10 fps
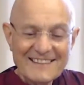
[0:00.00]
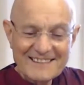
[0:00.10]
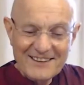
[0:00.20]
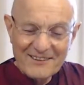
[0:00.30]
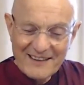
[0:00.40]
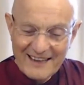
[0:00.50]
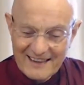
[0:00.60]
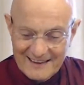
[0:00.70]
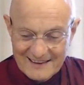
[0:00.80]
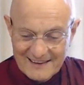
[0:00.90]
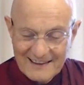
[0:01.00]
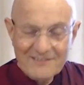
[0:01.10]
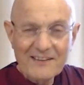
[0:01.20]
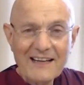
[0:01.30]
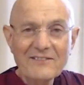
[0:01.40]
So
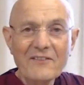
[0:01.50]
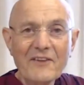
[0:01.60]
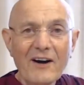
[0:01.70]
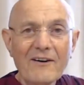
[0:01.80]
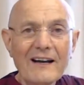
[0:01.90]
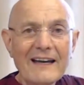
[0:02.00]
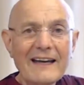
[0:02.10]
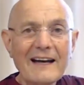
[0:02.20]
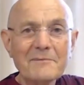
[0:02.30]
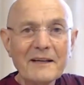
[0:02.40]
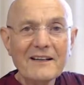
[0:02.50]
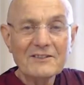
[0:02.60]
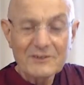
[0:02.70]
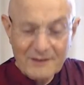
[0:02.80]
even though he had begun